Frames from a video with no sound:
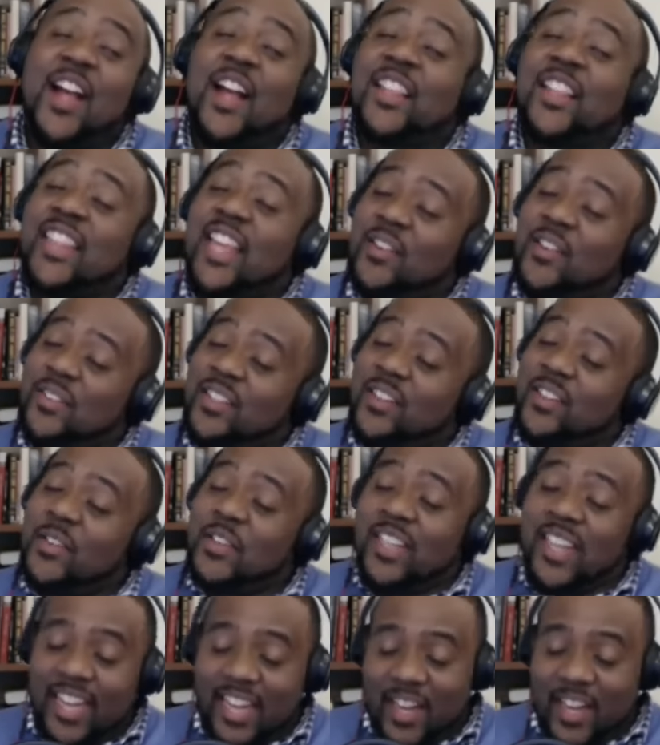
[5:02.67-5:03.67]
that
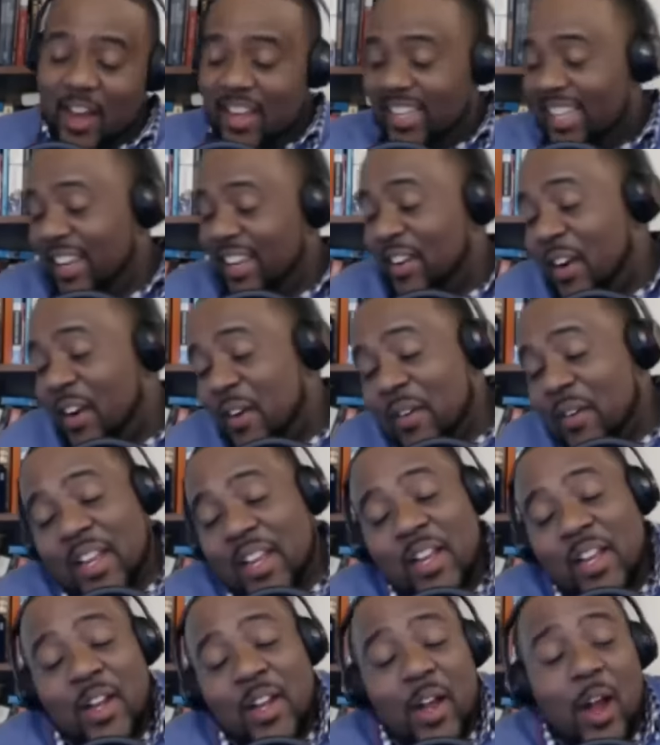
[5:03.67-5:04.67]
okay. All right.
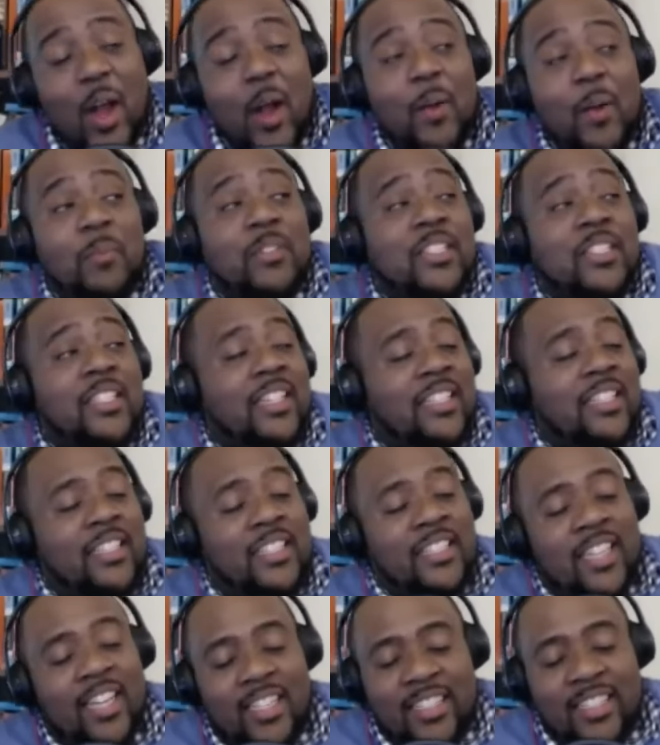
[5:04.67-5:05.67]
Uh, D
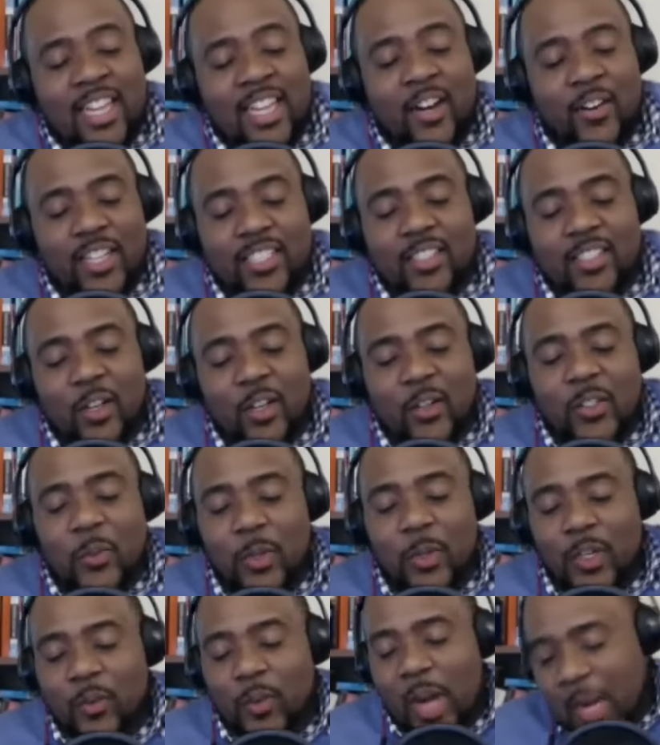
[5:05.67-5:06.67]
Dylan Darius on
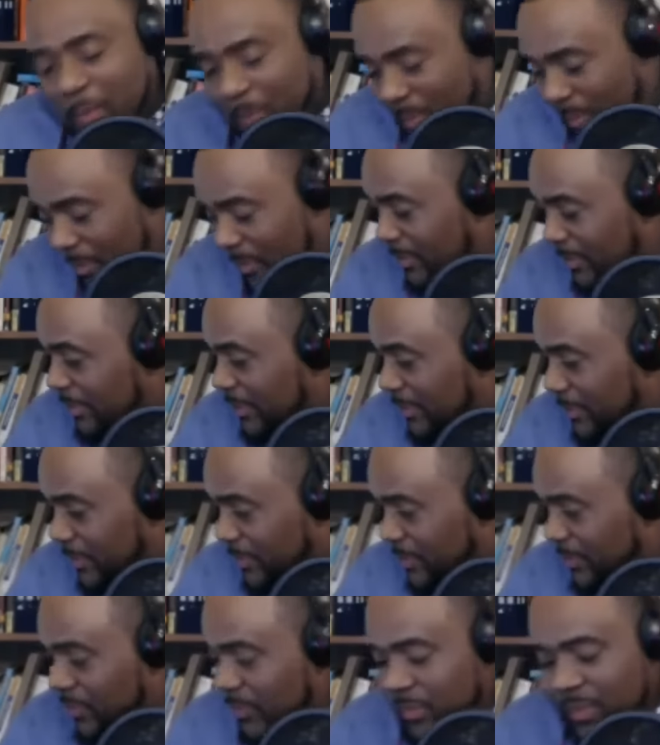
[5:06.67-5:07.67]
Twitter, right? Yep.